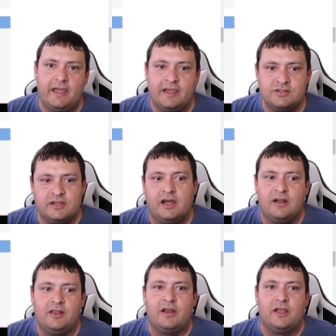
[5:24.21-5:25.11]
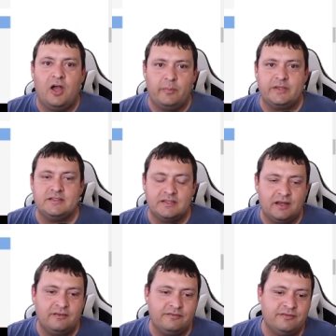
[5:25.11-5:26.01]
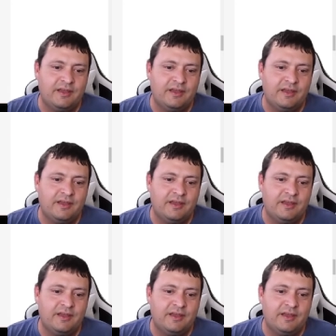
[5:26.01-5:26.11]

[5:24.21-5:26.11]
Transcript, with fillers: I actually got a lot of common stuff,